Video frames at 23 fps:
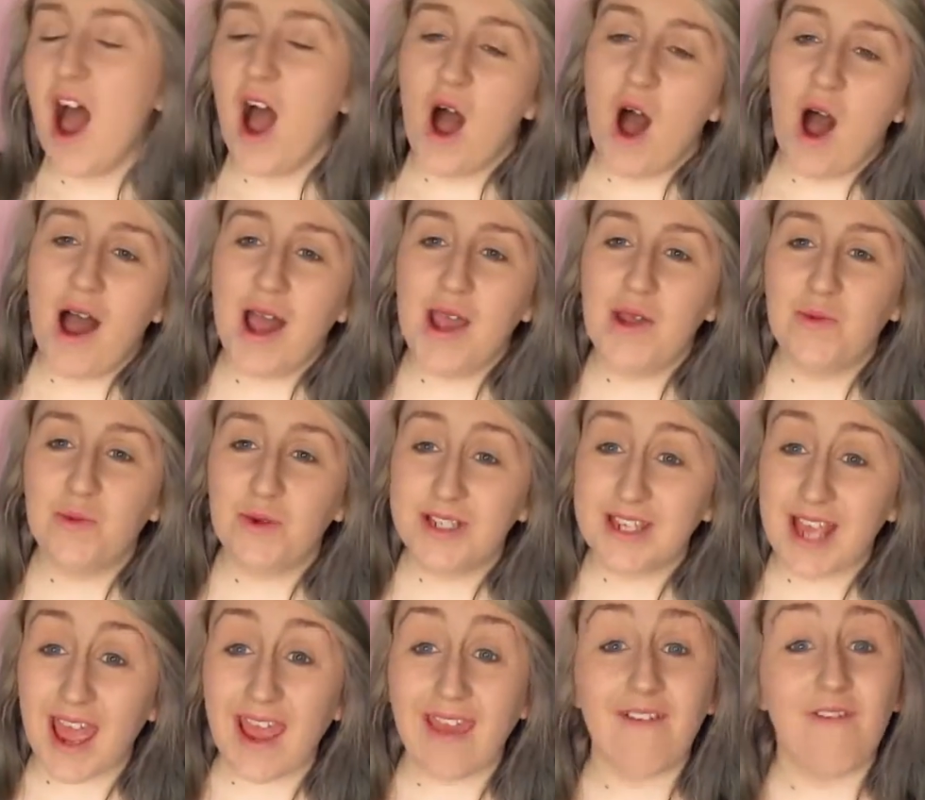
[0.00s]
I
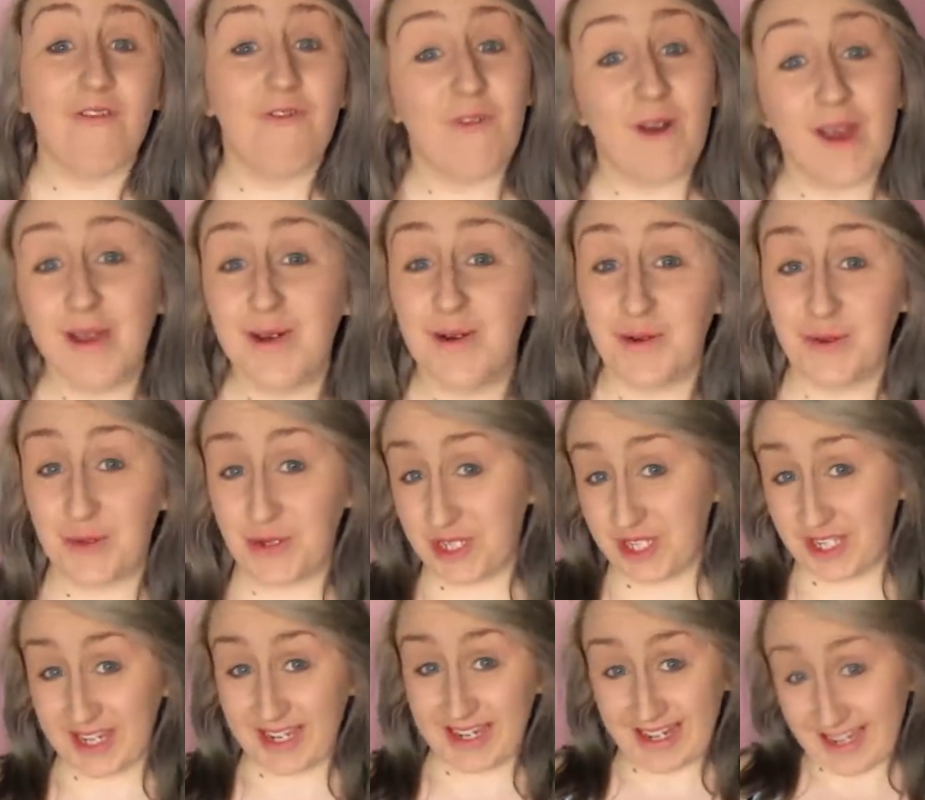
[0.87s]
was a failed
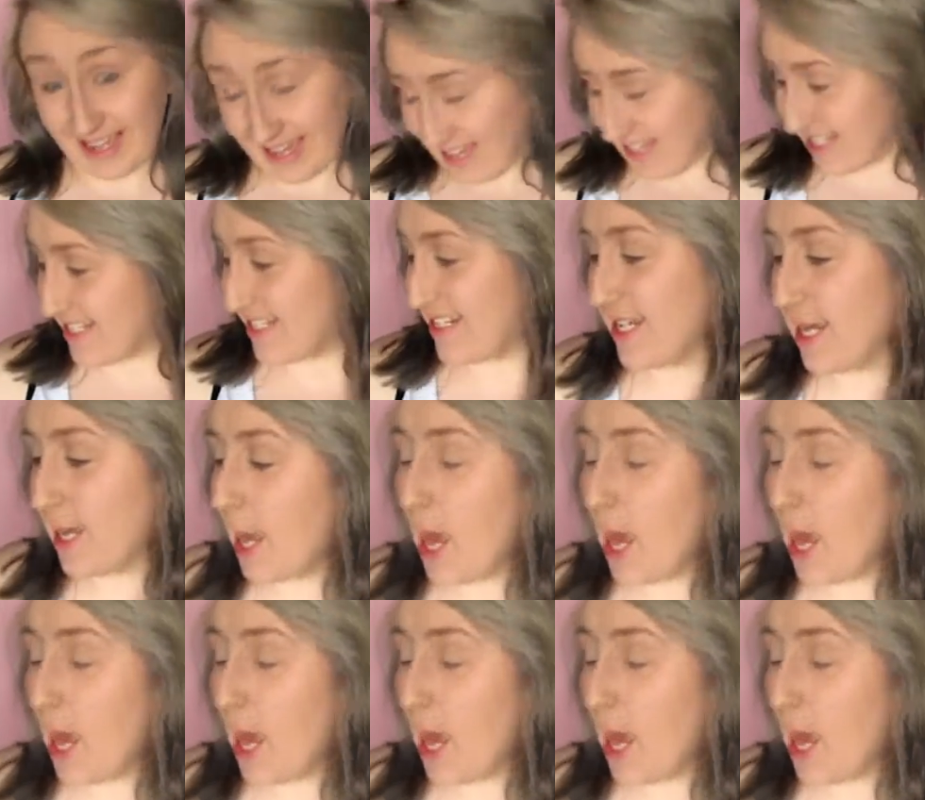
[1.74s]
scene kid.